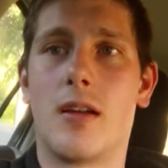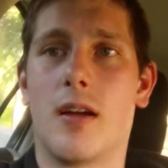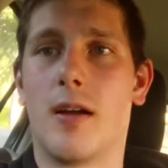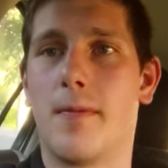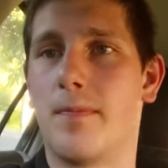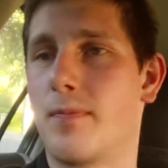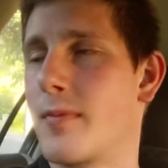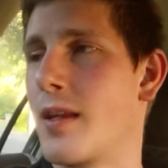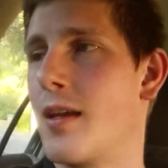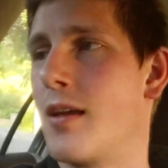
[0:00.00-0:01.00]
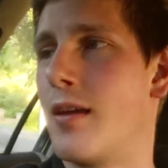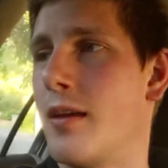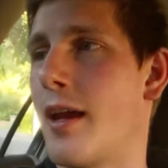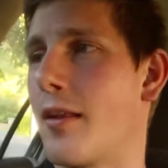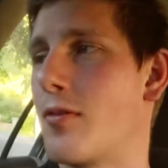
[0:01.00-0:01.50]
Um,
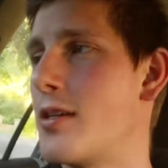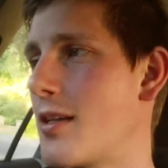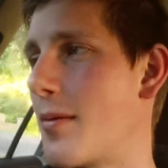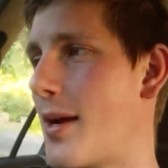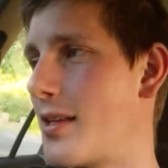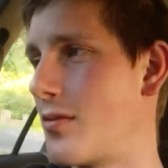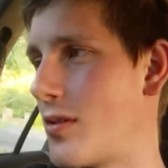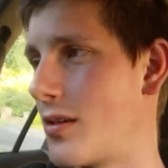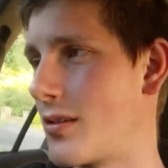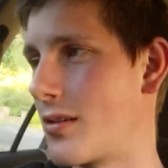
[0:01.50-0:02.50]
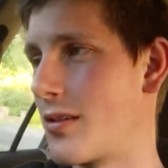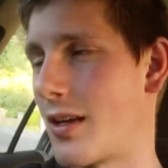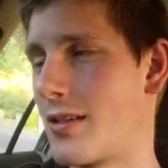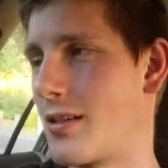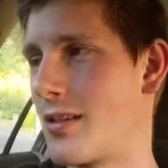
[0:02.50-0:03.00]
yeah, the reason I made this video is because
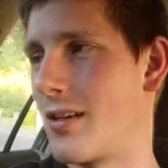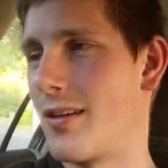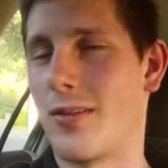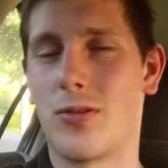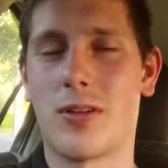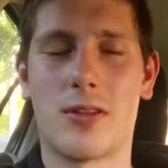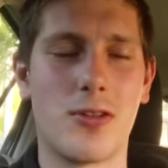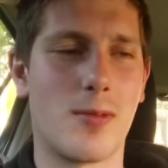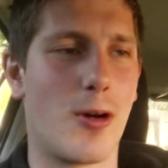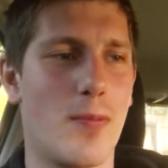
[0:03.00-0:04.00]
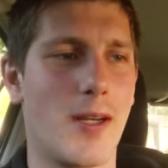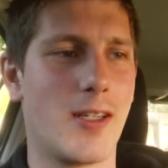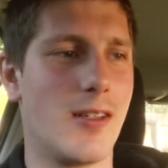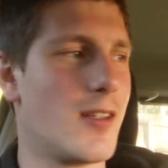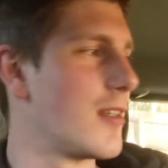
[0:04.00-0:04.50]
I just I was looking through some old
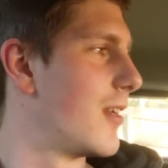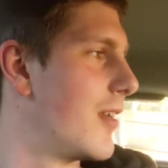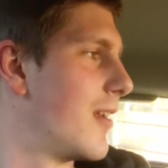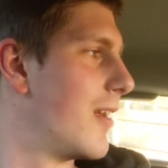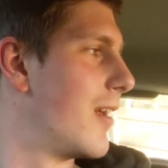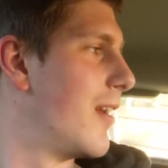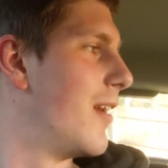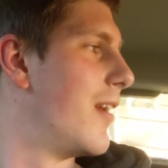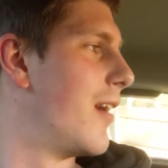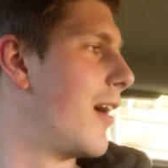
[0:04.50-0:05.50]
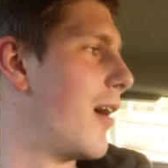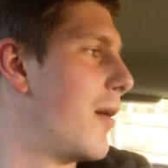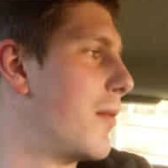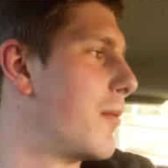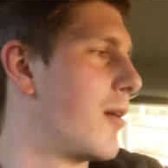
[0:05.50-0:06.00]
pictures.
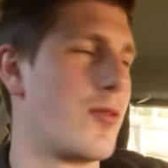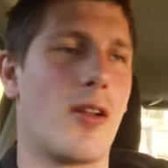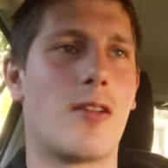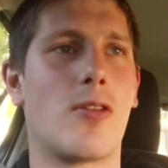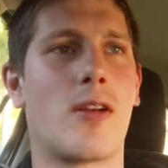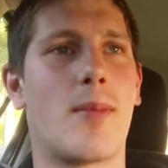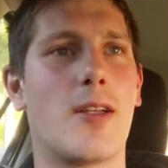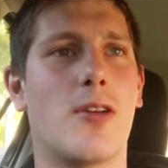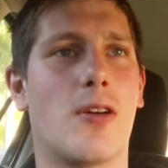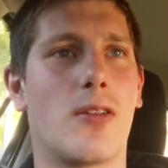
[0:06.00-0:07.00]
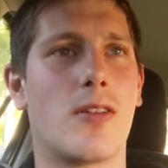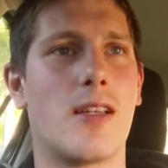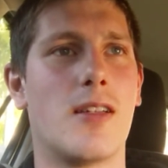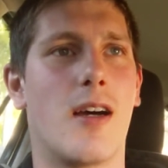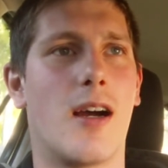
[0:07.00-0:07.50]
Um, I, was, I was looking at my dog because
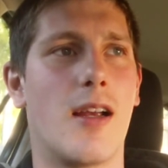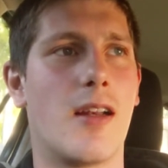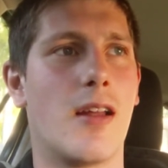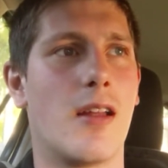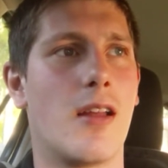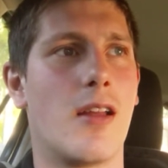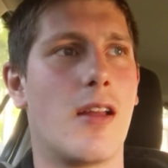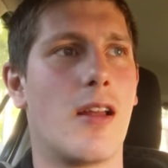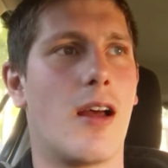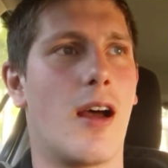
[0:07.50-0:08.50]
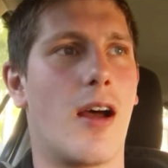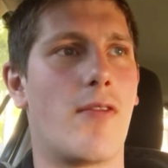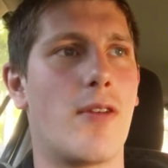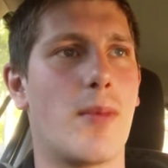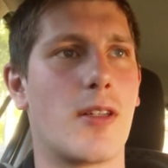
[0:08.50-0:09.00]
he died uh, a
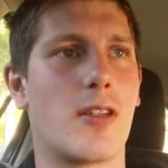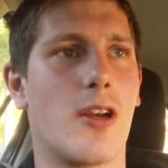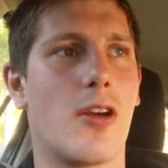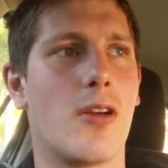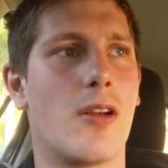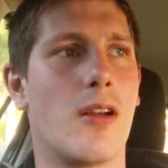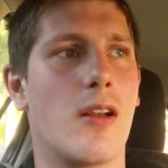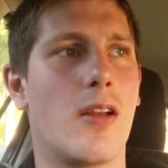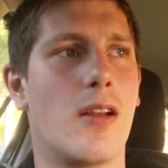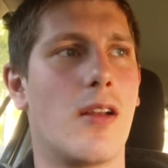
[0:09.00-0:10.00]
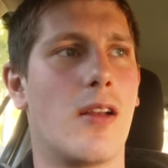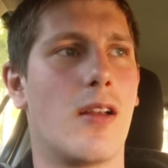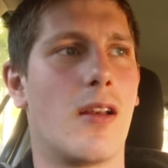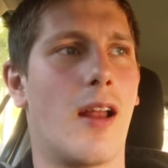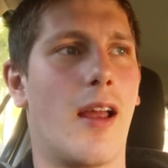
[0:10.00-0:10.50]
few months ago,
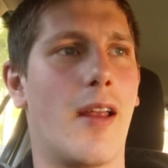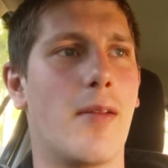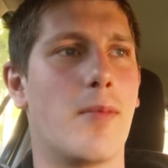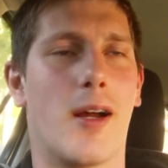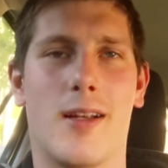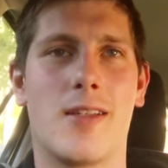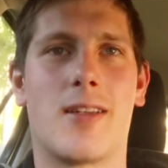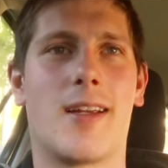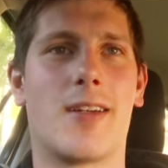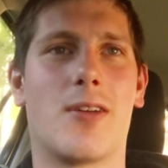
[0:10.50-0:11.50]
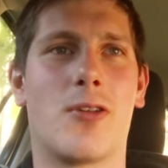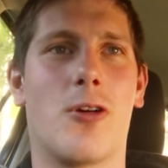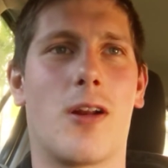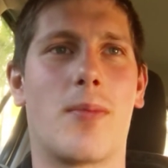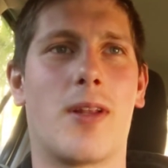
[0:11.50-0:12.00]
and but I just like got
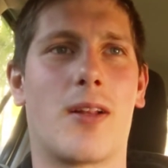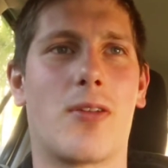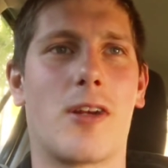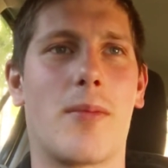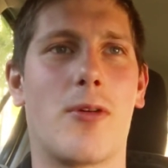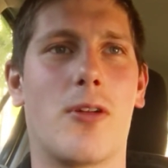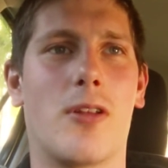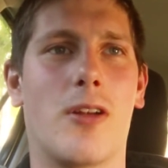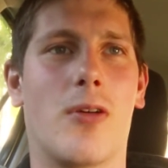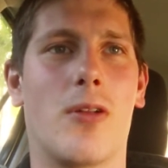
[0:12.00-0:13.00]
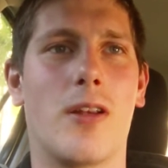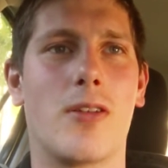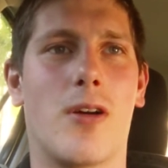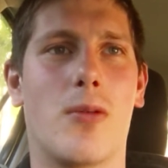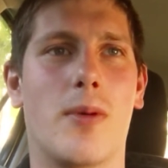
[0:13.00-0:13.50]
caught up like looking up all the, all
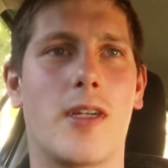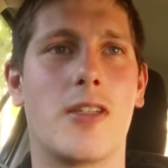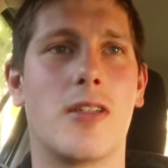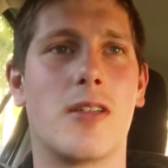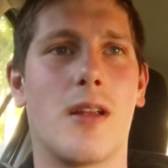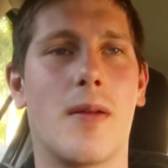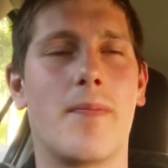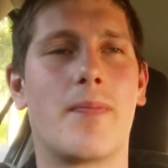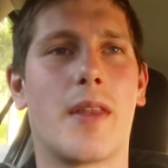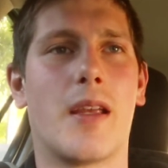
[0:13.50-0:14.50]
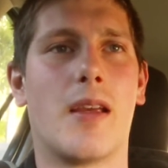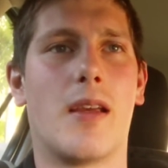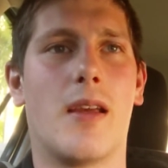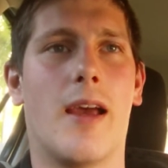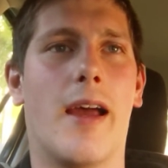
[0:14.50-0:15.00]
these old pictures,
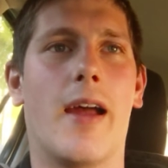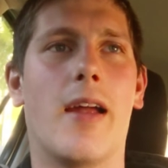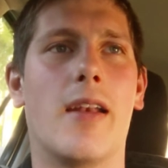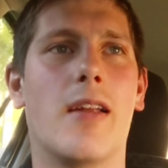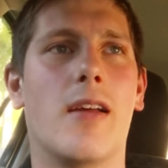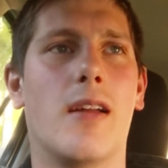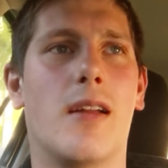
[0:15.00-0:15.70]
and